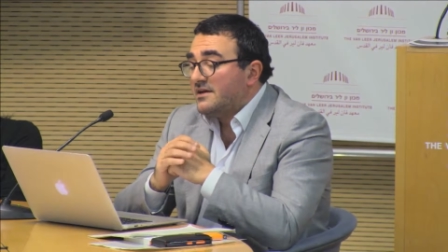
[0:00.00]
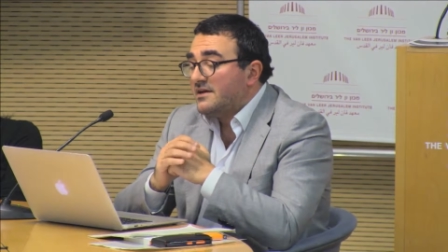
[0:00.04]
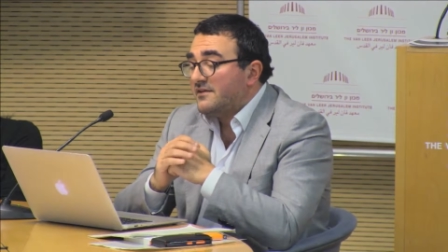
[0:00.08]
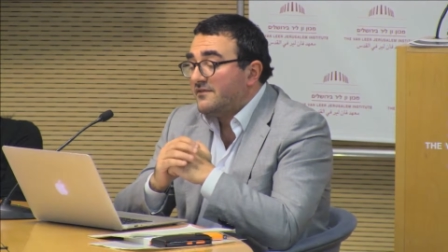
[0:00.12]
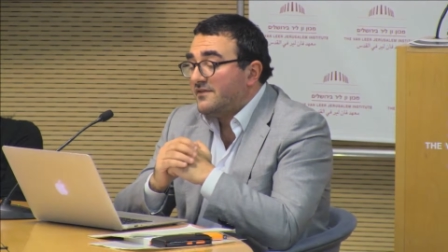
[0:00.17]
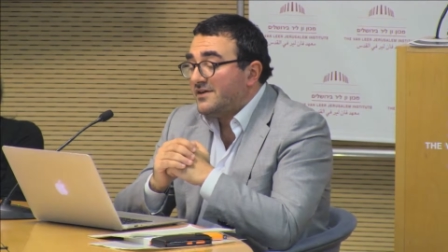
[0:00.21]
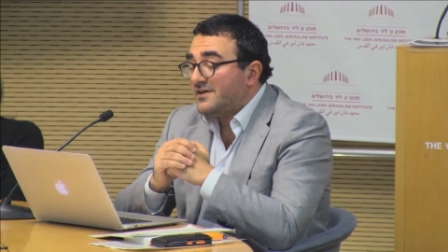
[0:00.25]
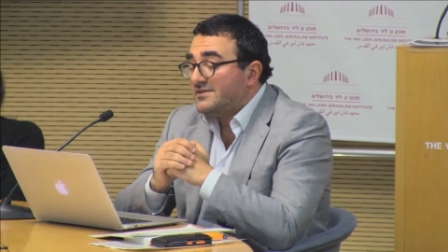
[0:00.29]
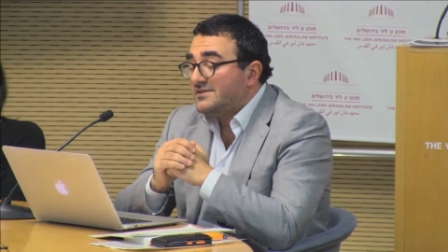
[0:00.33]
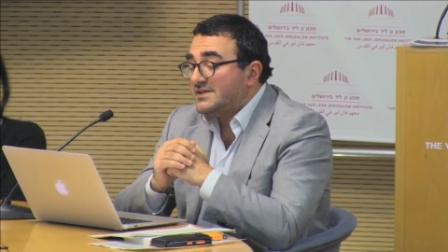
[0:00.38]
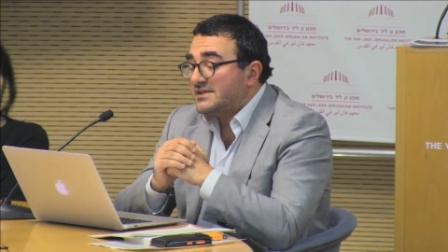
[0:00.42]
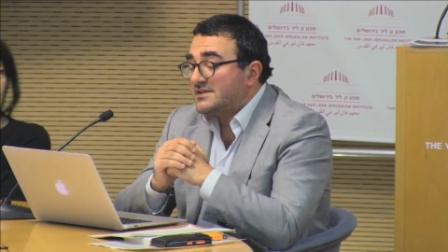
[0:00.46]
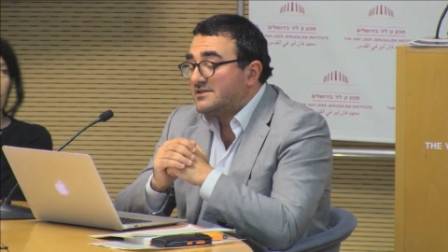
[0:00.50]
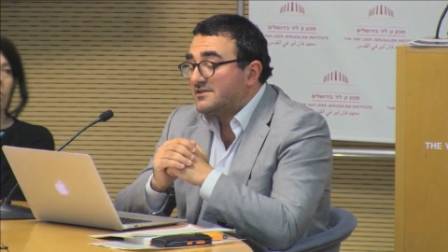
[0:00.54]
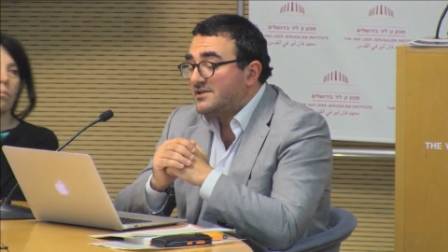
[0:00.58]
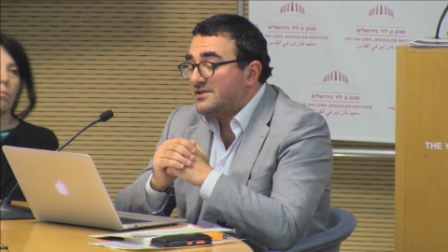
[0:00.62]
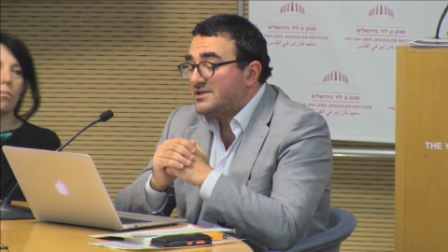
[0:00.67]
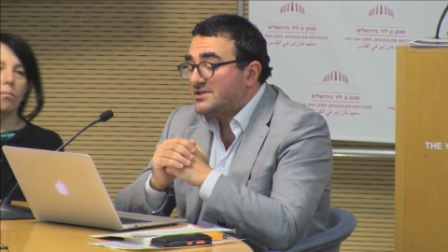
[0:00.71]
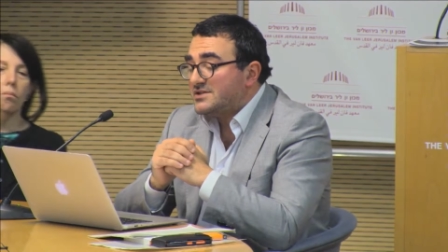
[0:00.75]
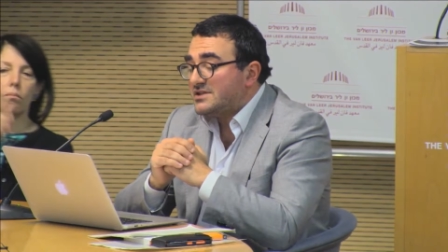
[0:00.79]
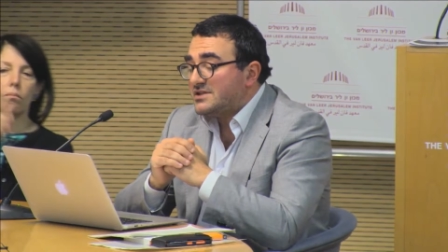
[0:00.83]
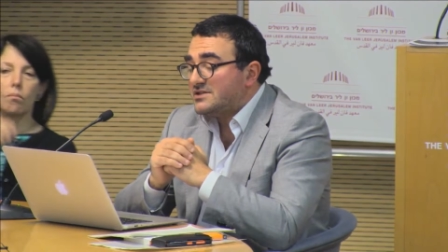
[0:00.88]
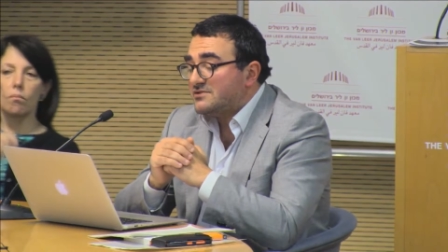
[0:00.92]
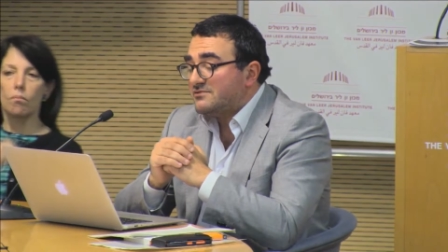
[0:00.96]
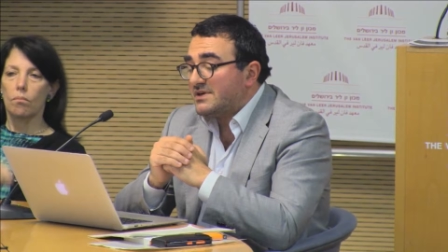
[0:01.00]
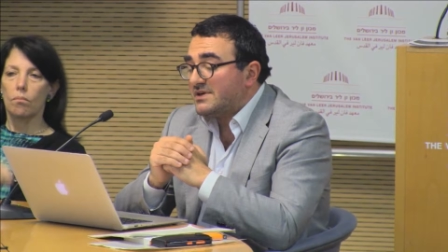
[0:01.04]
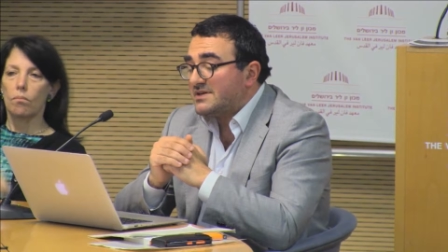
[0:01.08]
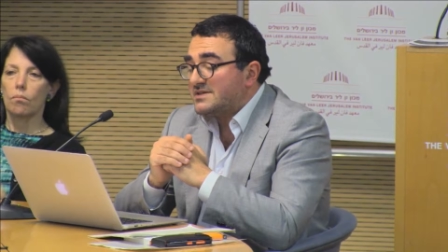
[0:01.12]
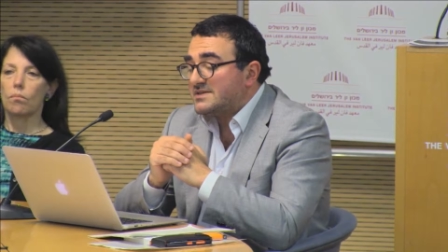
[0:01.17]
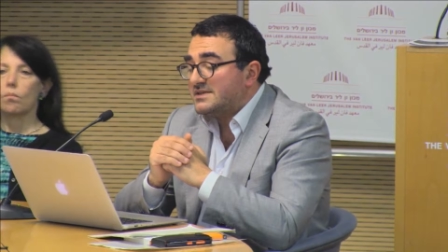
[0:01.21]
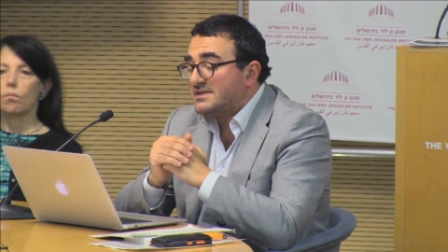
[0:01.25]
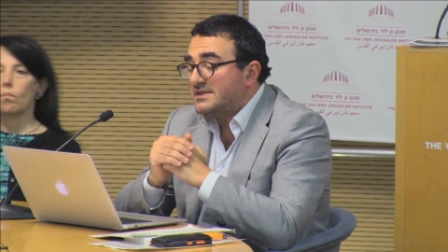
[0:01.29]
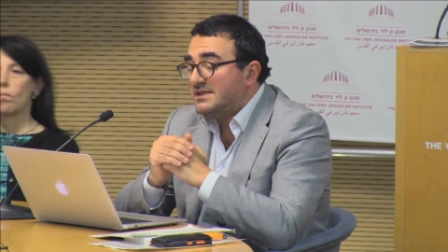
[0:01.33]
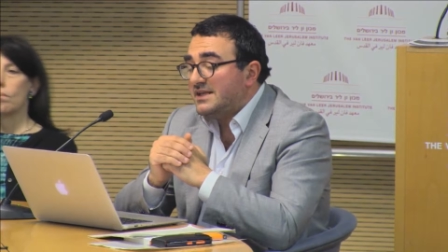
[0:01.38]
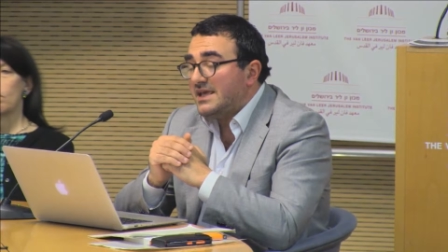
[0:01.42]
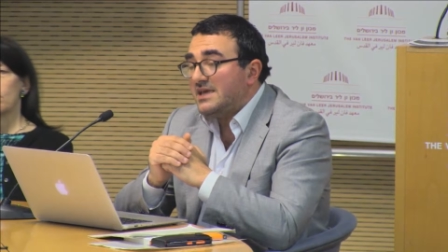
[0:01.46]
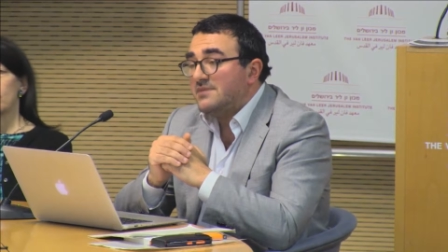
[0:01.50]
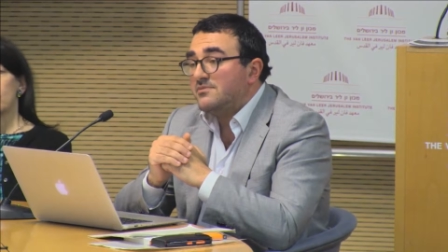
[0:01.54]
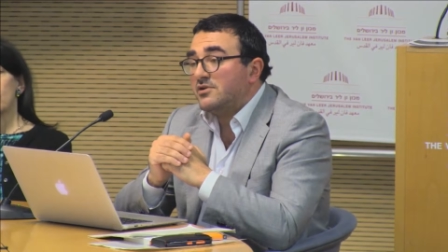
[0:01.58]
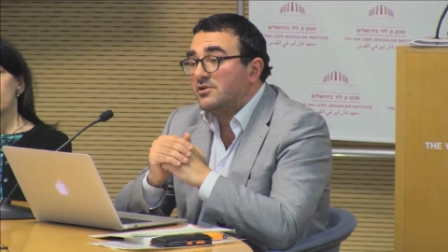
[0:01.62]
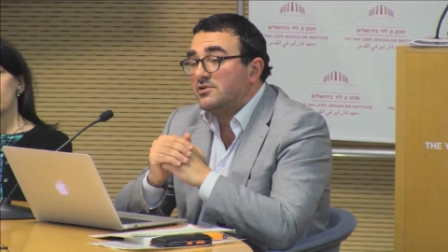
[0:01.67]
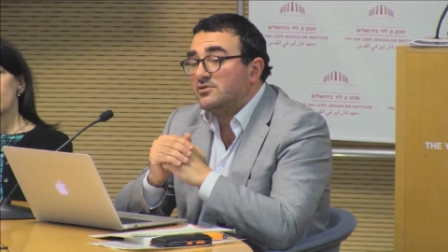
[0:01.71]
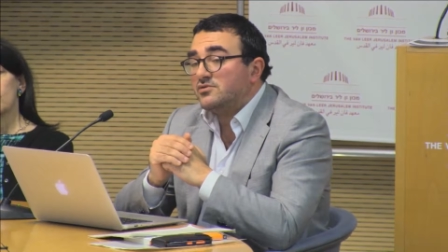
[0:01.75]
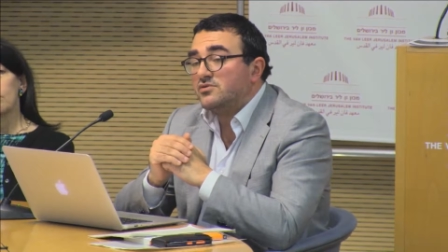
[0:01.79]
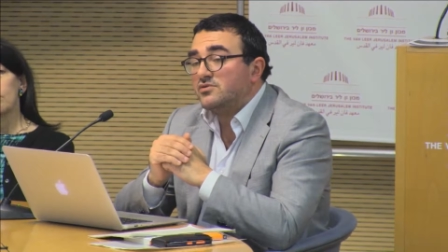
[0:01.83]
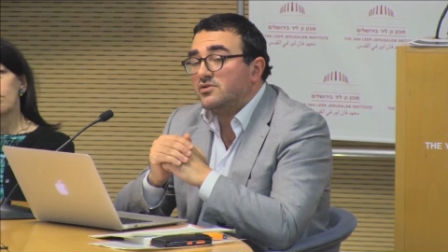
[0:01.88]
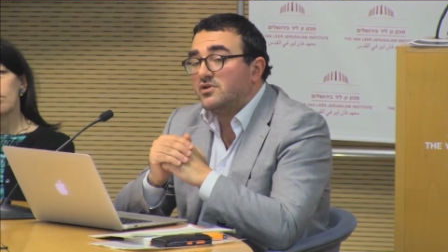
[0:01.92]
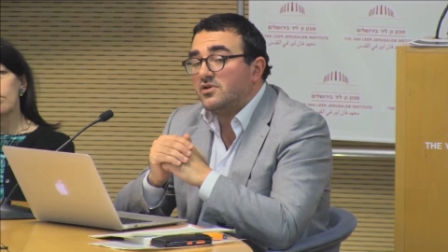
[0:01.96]
found that Christians were still
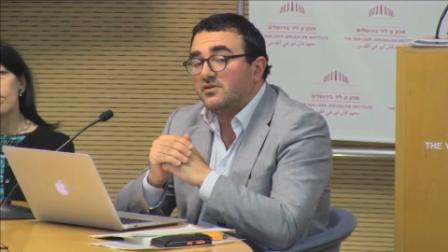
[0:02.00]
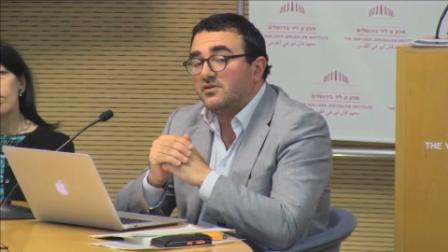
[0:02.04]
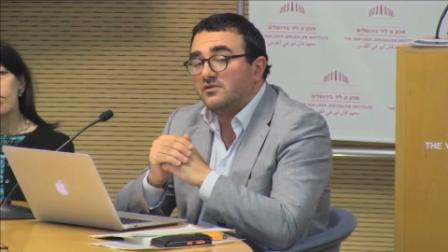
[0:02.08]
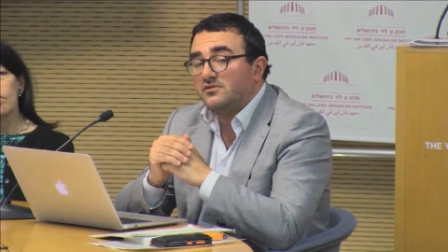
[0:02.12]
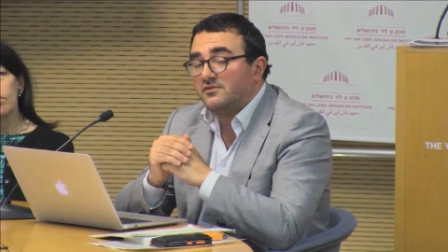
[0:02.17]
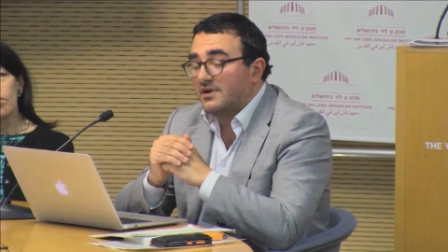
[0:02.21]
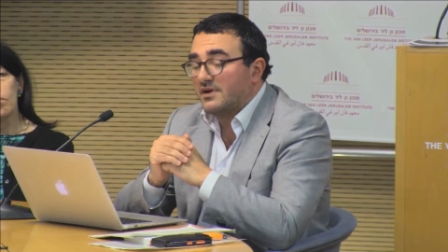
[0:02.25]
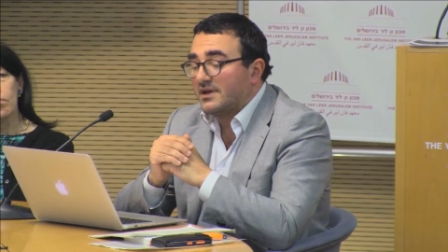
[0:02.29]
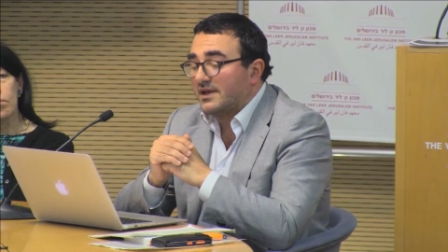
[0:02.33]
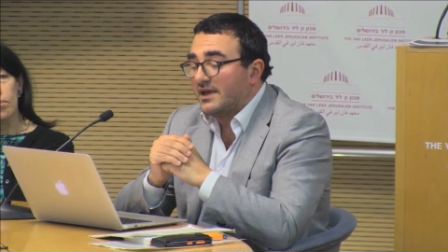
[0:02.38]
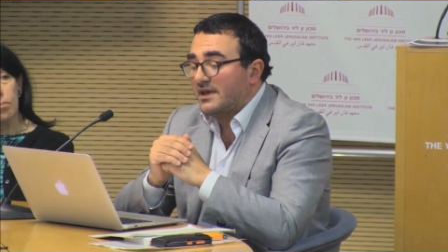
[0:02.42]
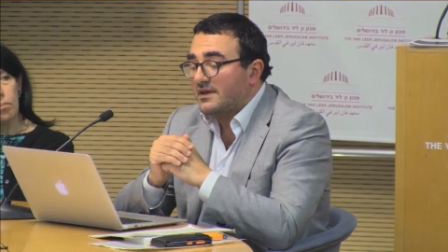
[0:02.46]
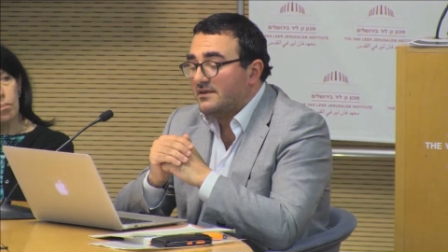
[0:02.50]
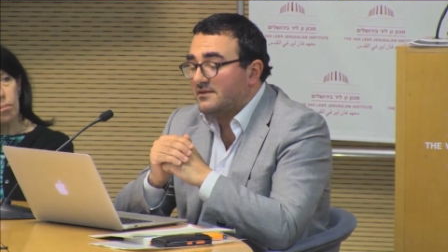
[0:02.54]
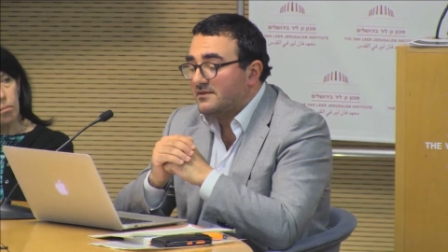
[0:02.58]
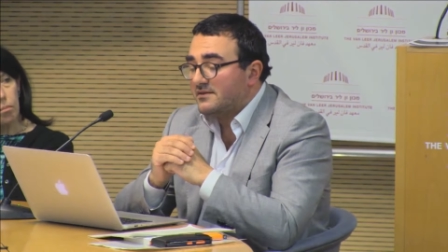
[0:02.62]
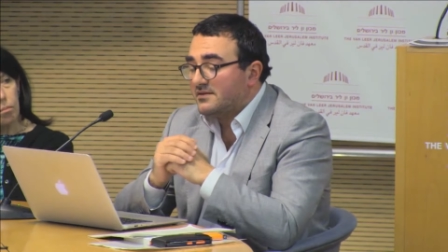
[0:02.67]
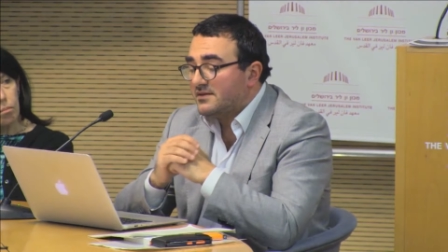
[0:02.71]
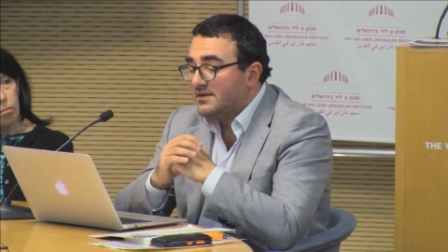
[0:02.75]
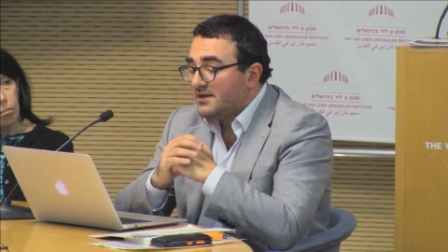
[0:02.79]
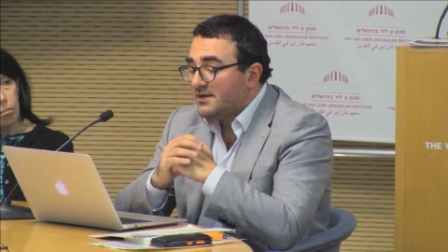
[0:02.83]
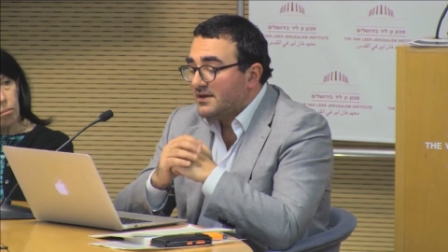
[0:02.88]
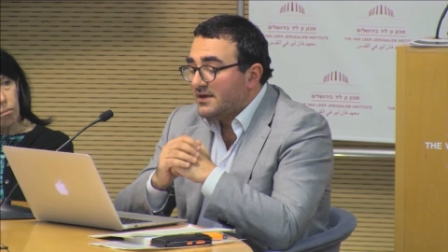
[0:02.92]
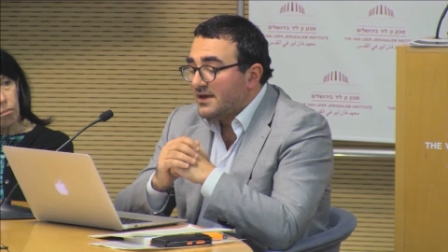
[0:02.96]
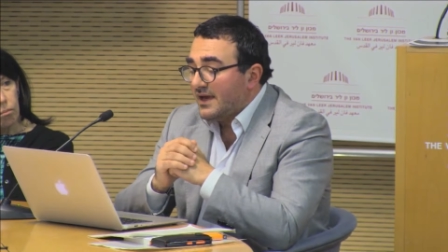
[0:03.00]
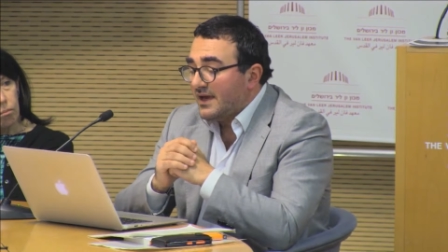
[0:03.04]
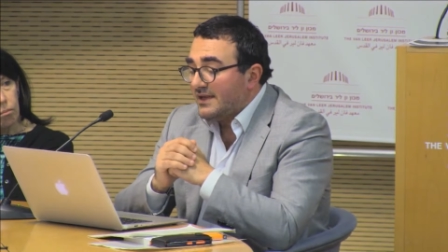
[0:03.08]
able to congregate,